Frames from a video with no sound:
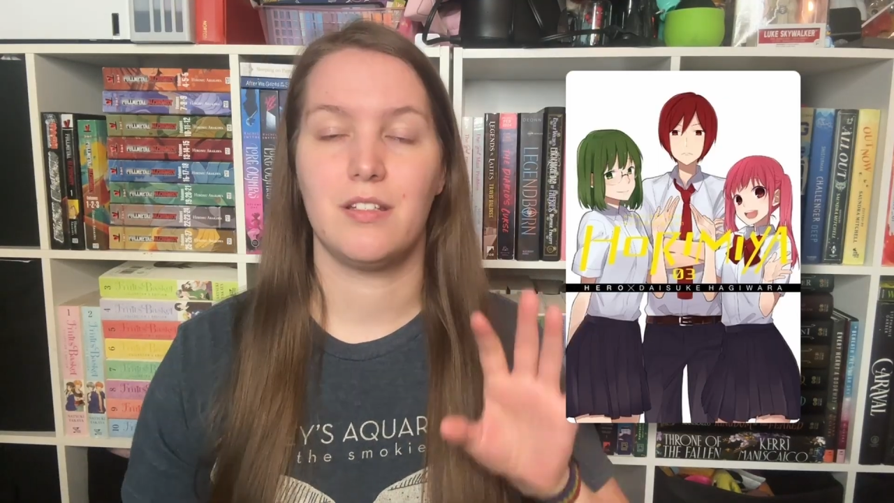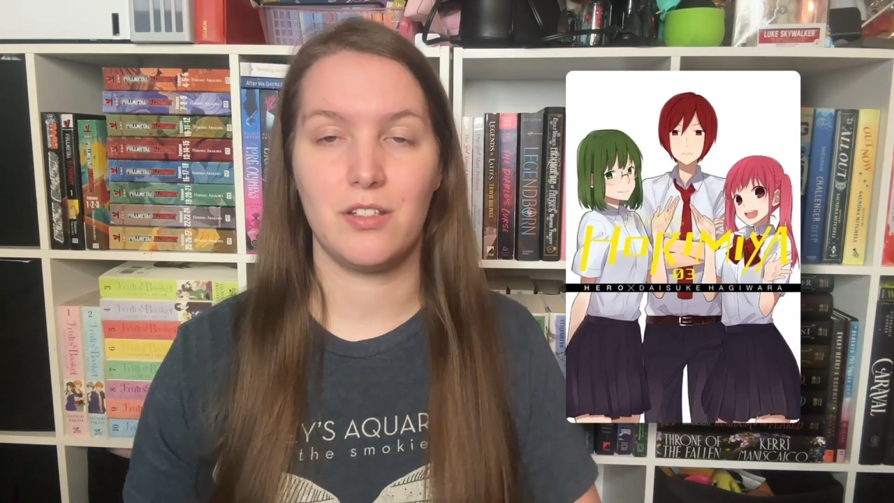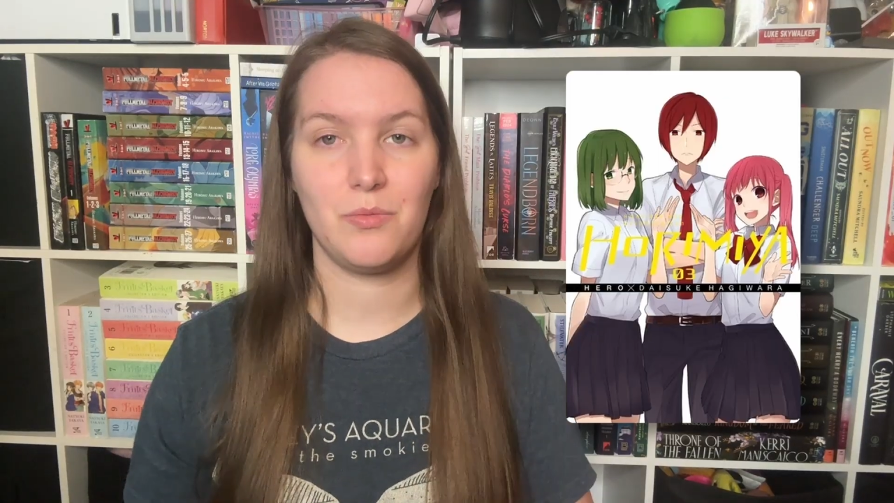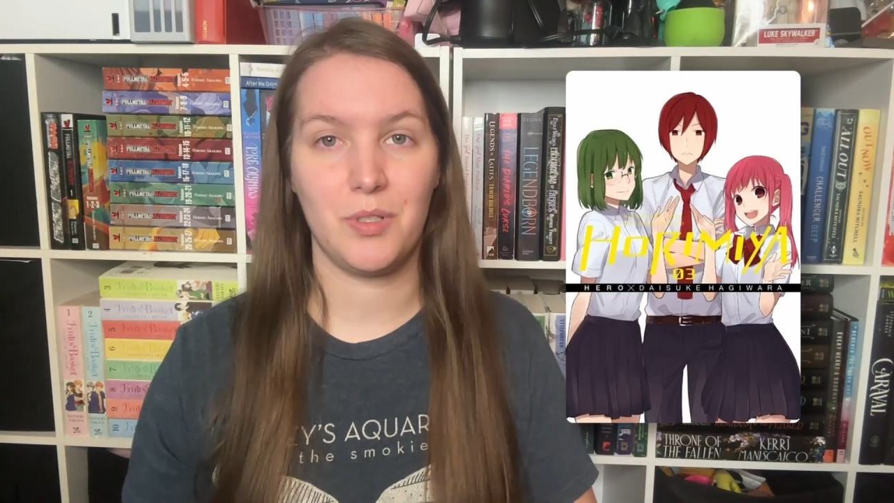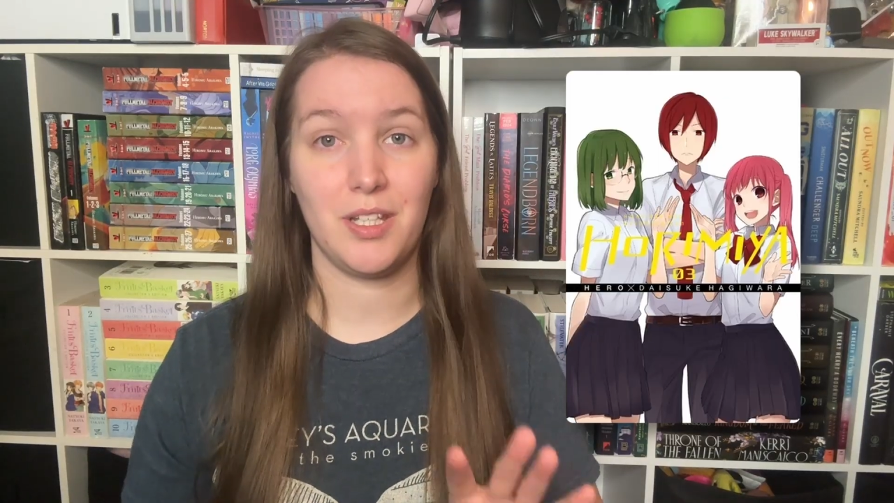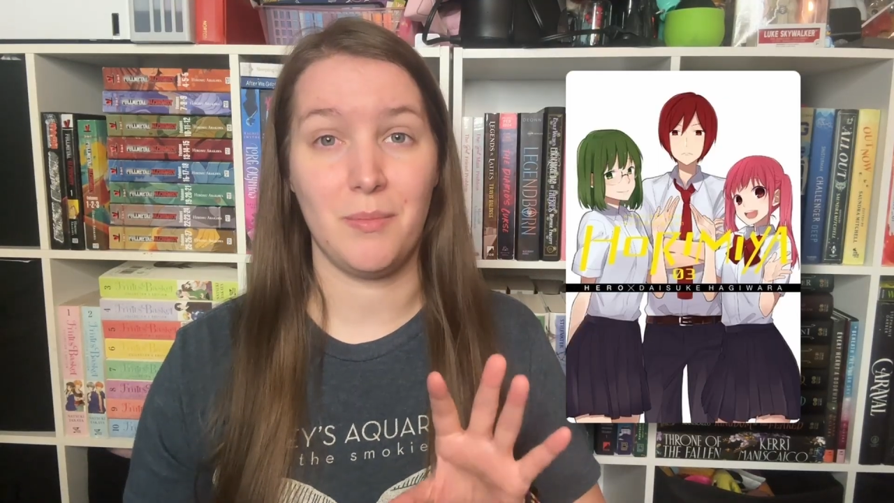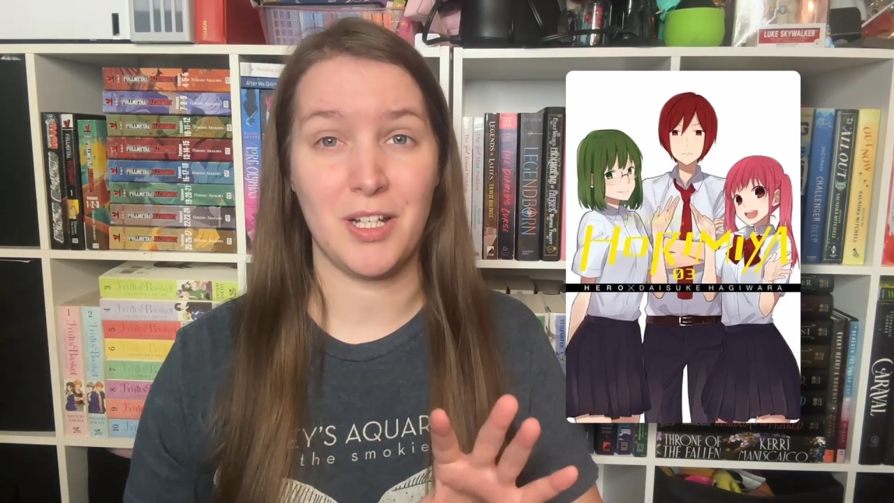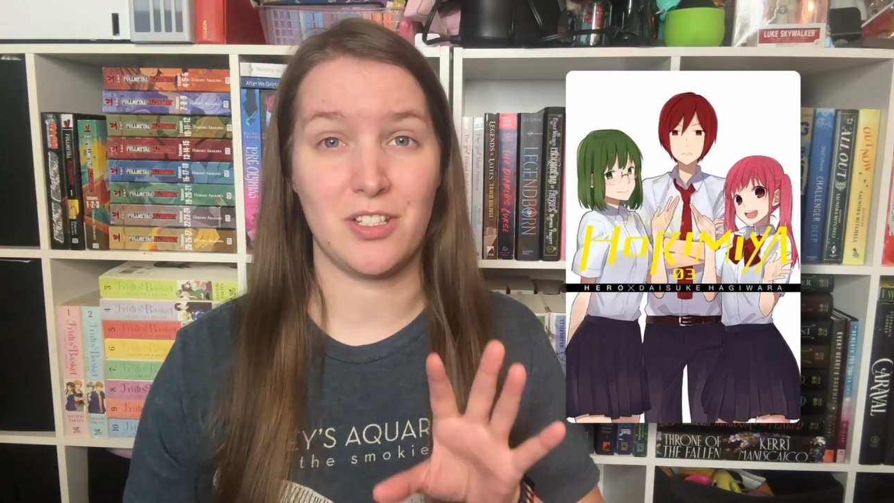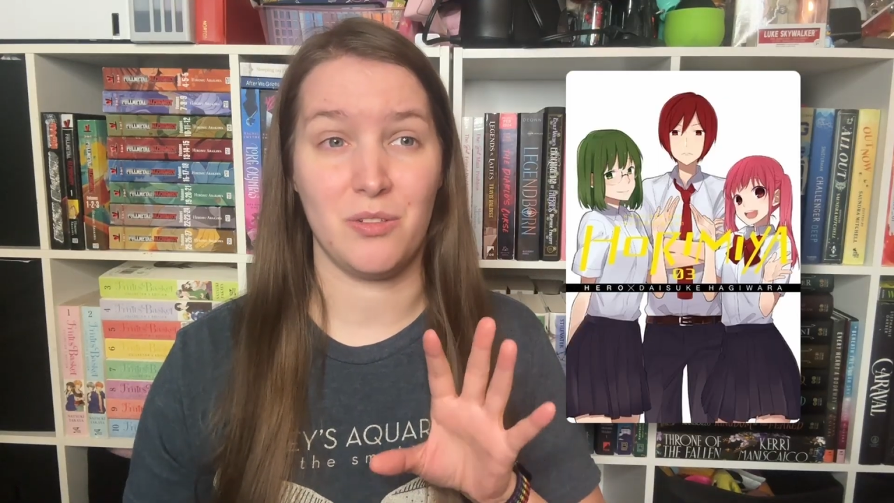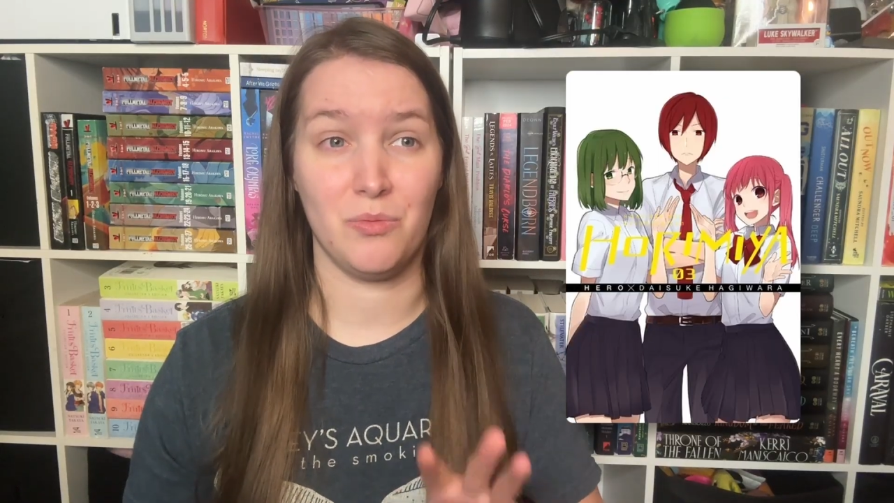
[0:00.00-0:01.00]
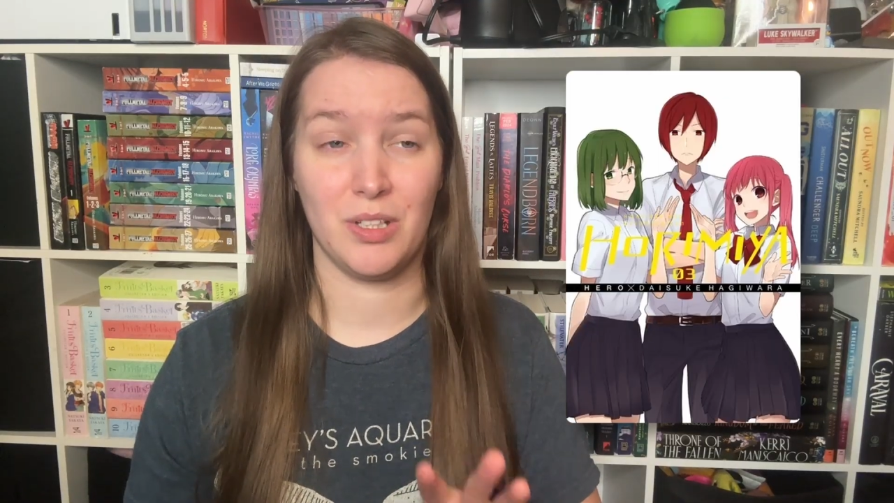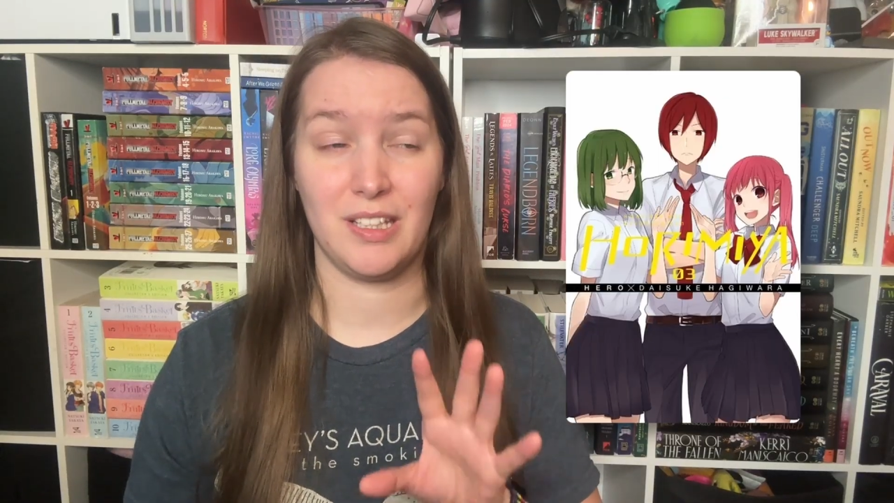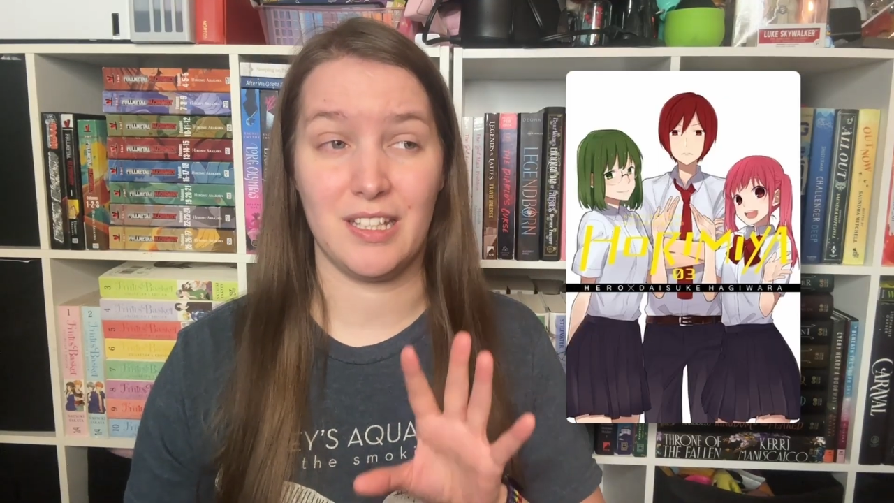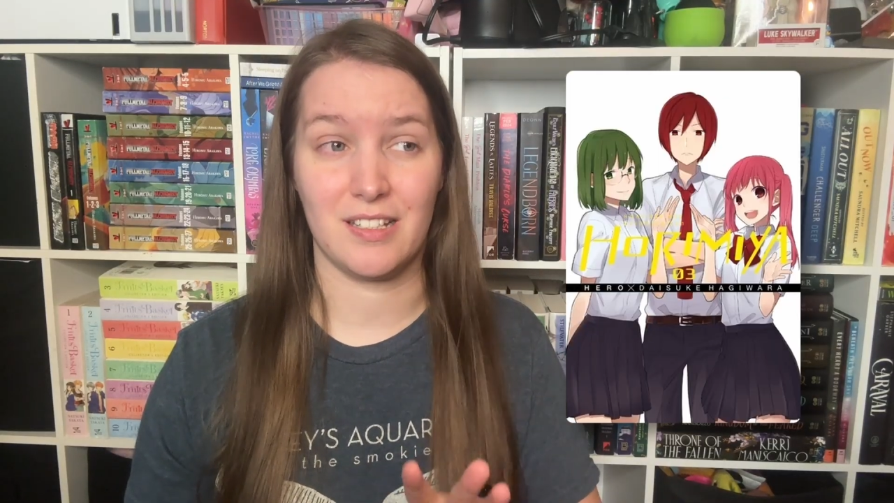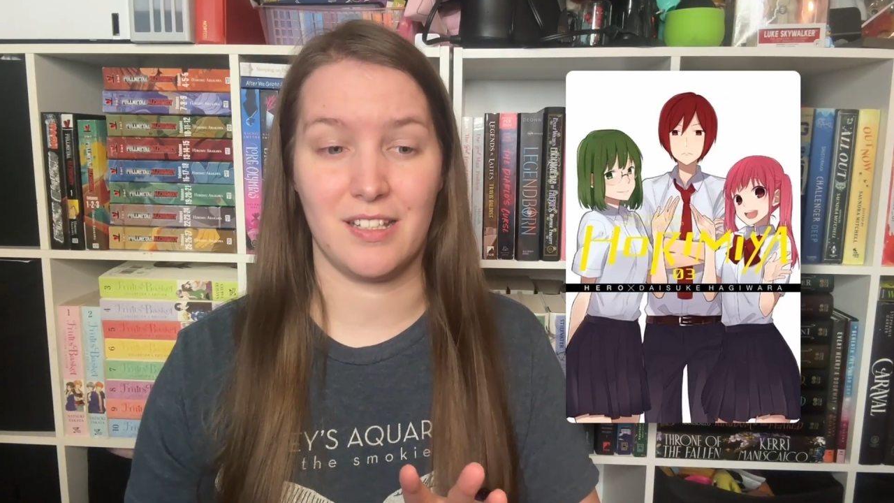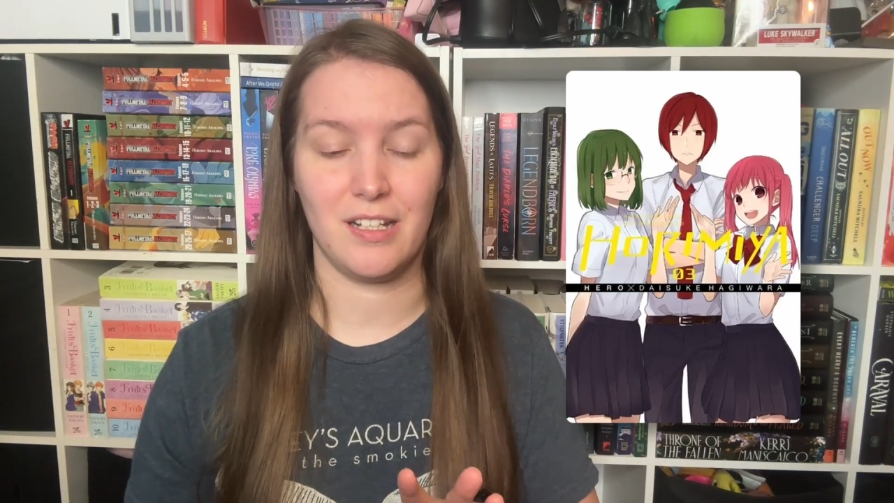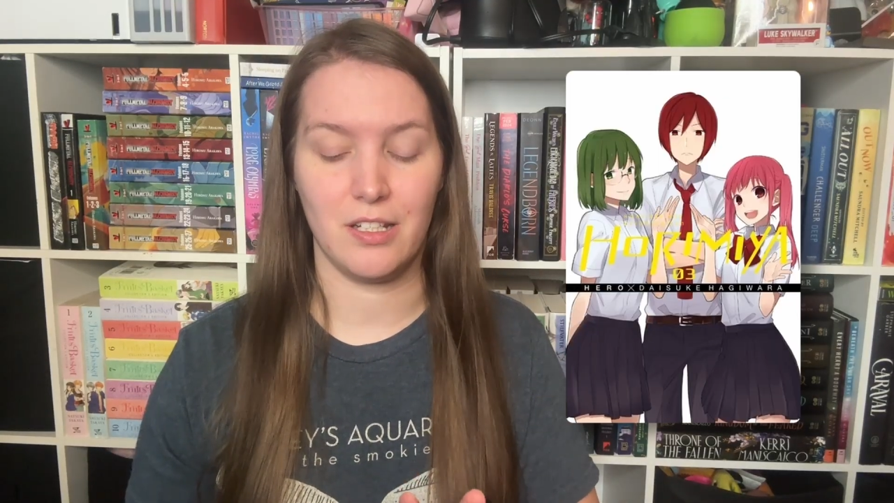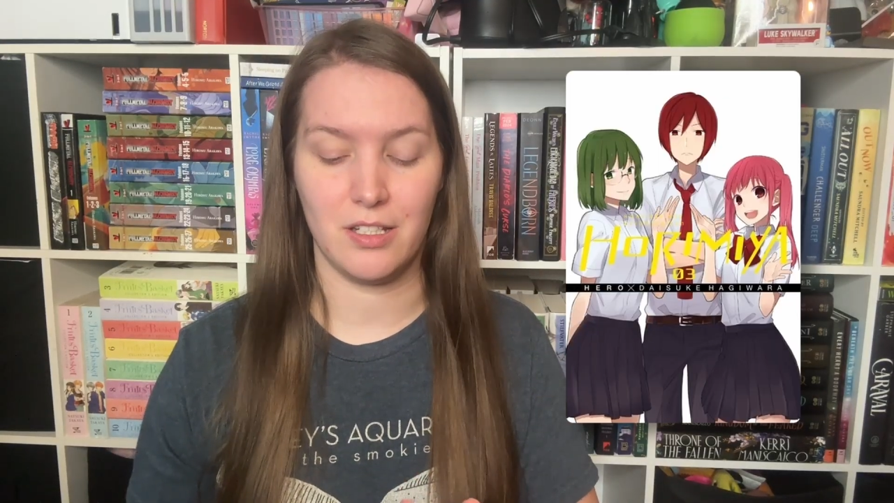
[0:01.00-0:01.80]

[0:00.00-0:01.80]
This is one that I'm actually really excited